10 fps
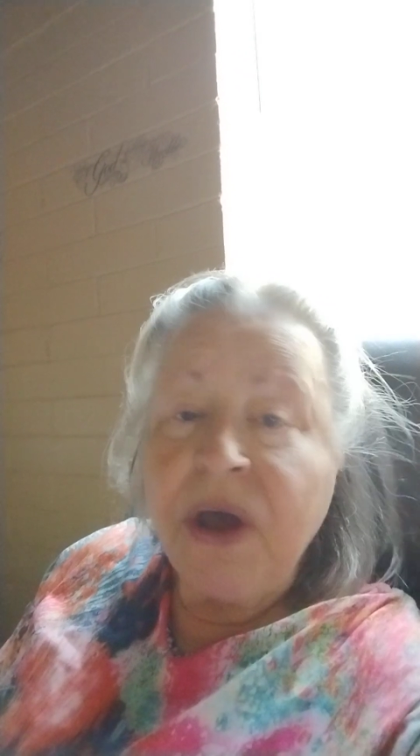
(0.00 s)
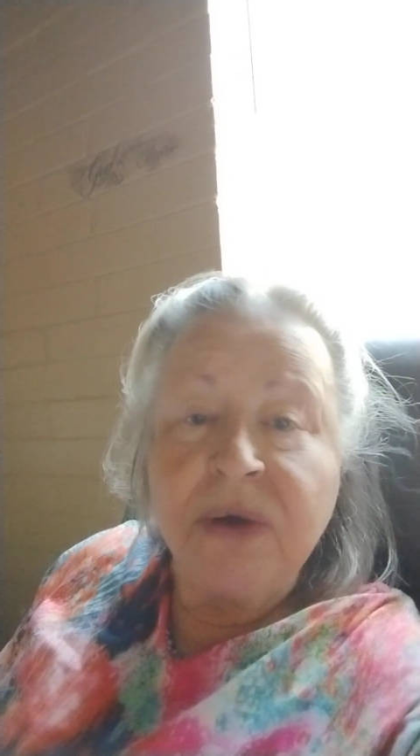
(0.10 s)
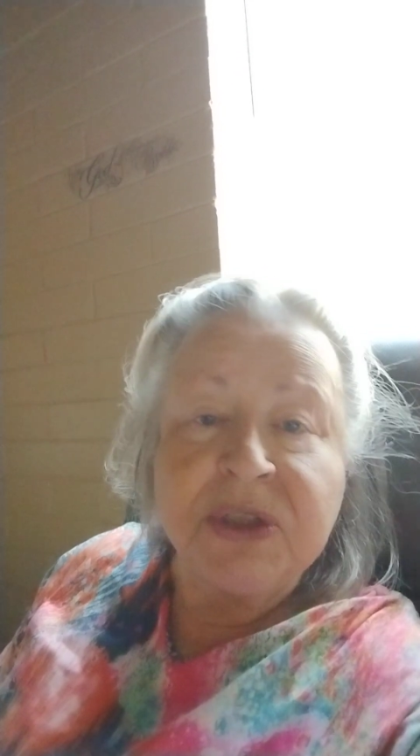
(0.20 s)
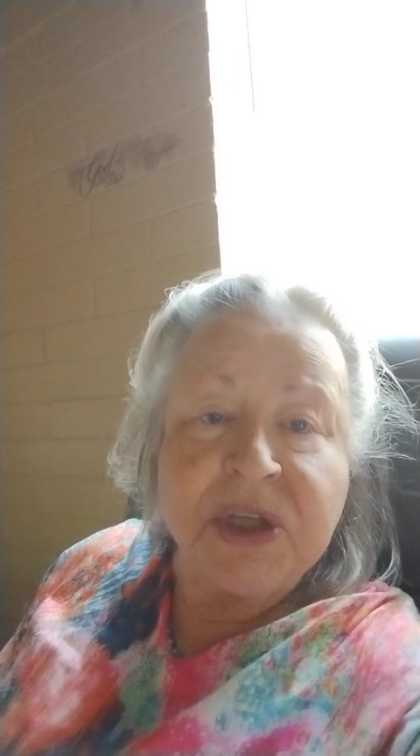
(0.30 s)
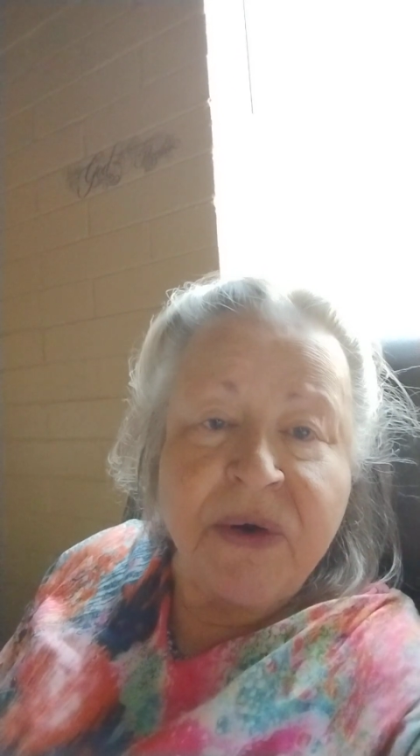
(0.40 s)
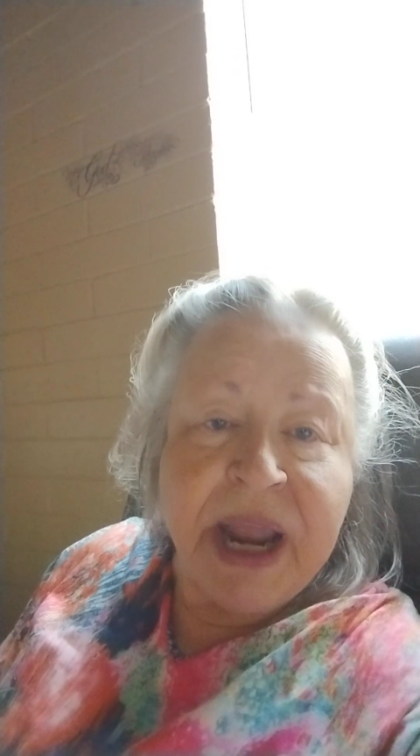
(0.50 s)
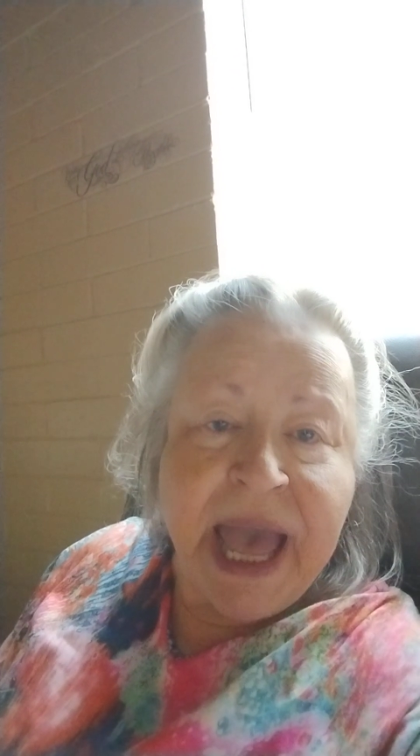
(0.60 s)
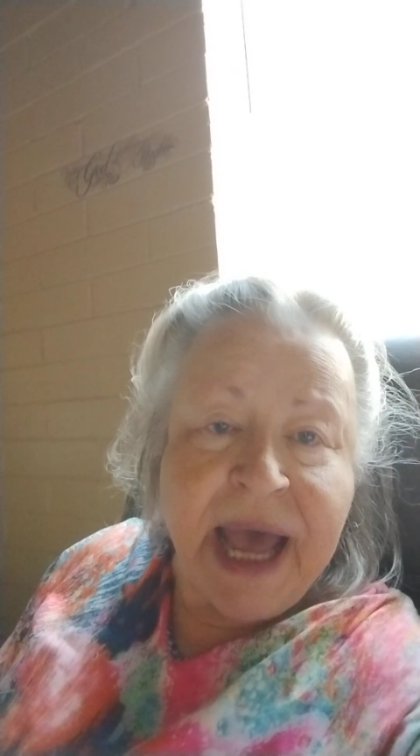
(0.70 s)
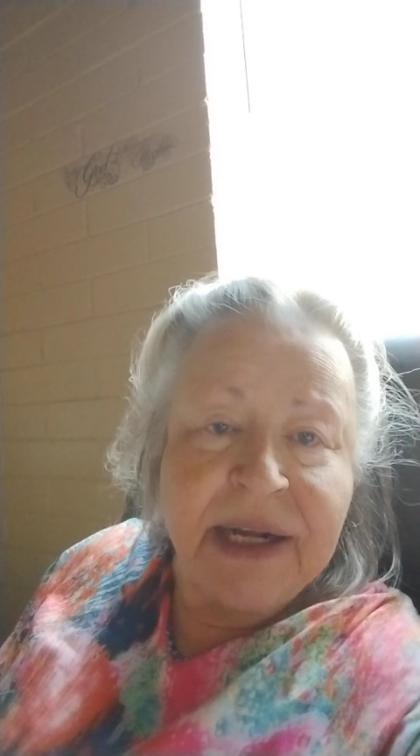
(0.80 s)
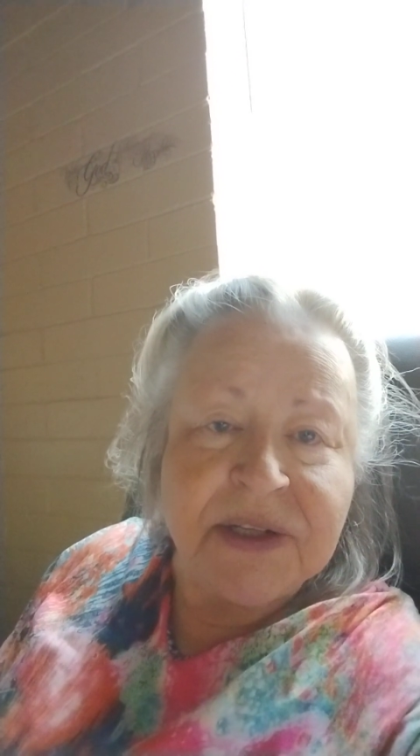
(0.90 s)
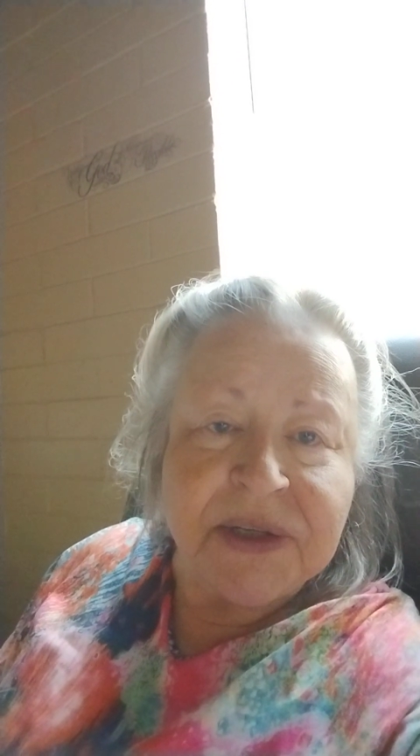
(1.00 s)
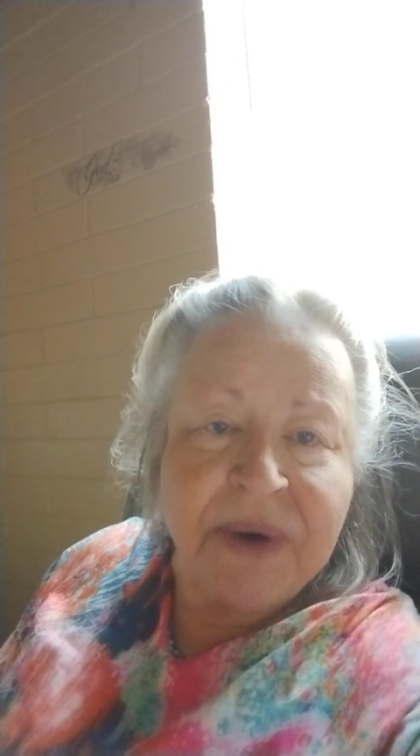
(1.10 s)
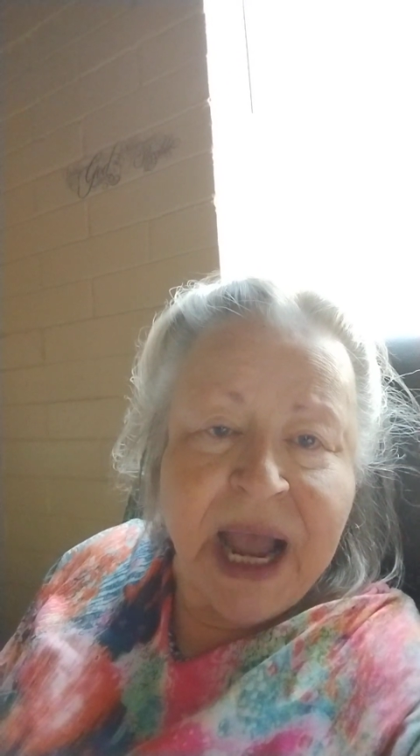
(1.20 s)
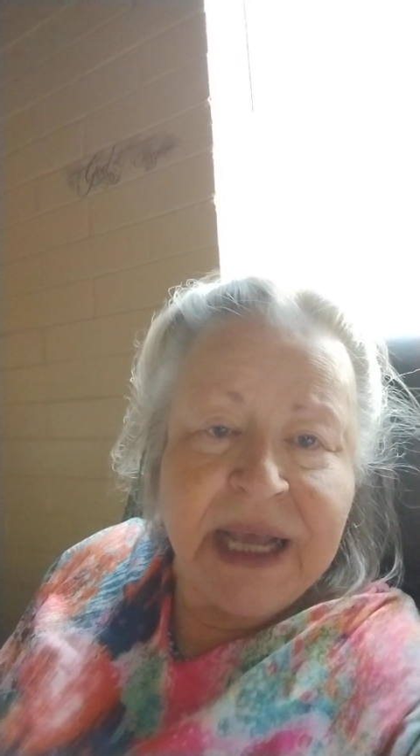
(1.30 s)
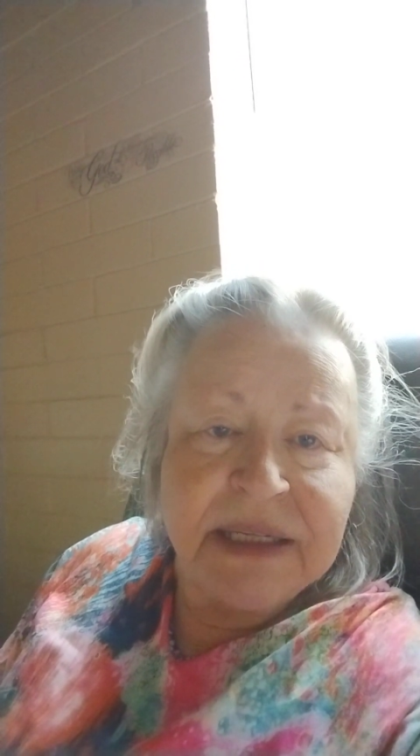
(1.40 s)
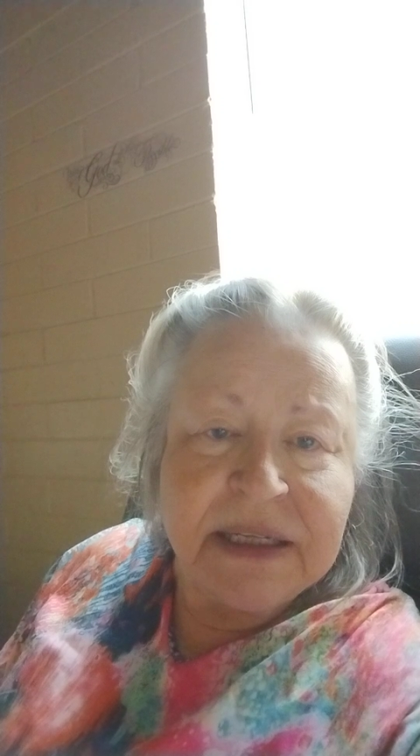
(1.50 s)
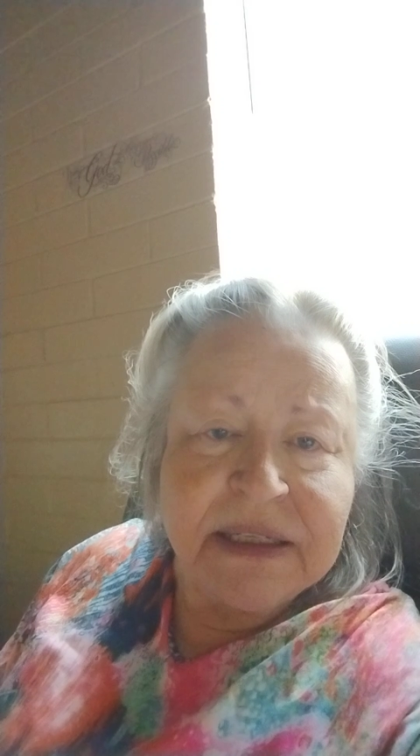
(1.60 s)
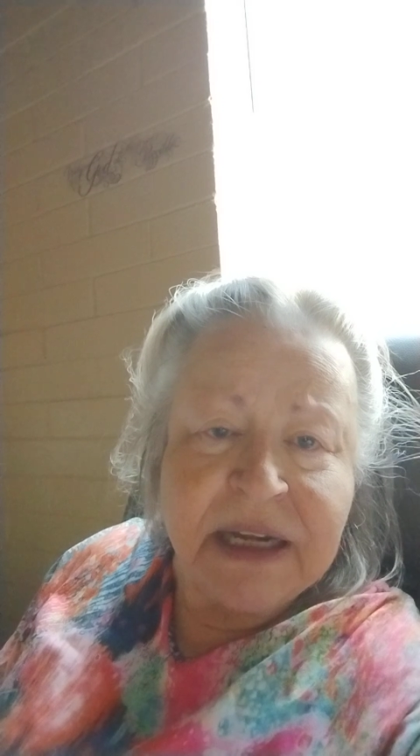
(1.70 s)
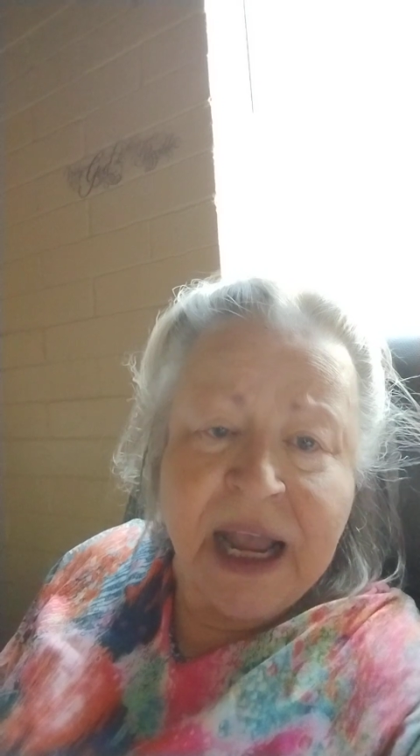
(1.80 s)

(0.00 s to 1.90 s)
Oh, psoriatic psoriasis.